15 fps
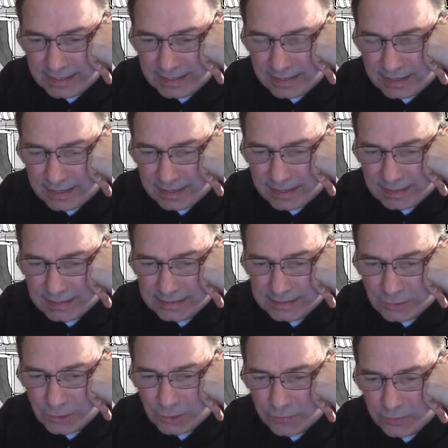It's
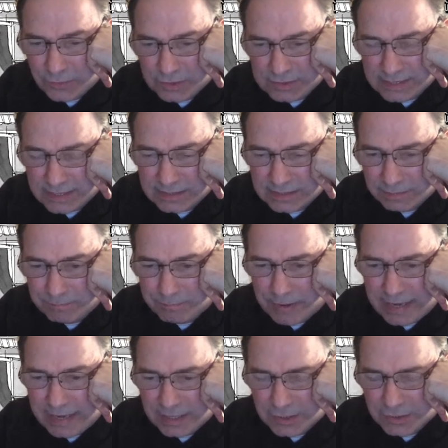sort of, you could say it's a
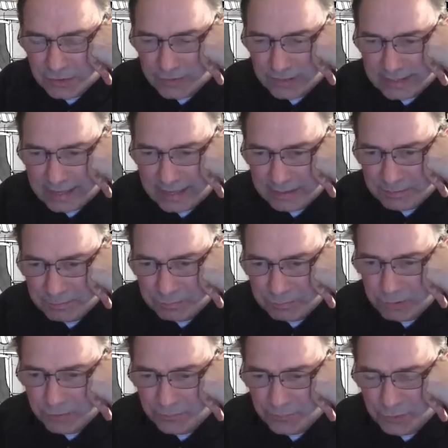bakery that
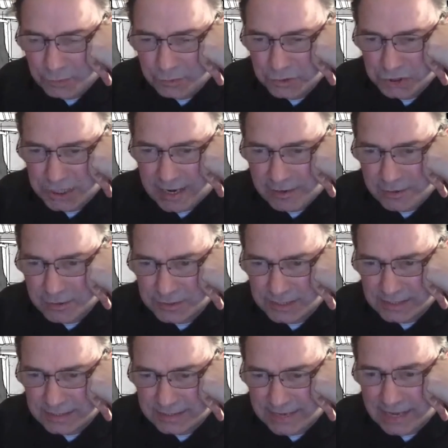put a few chairs
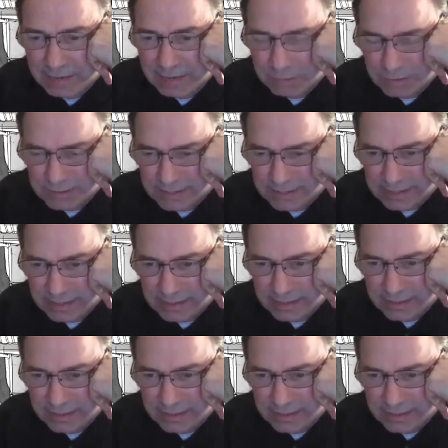and tables in it.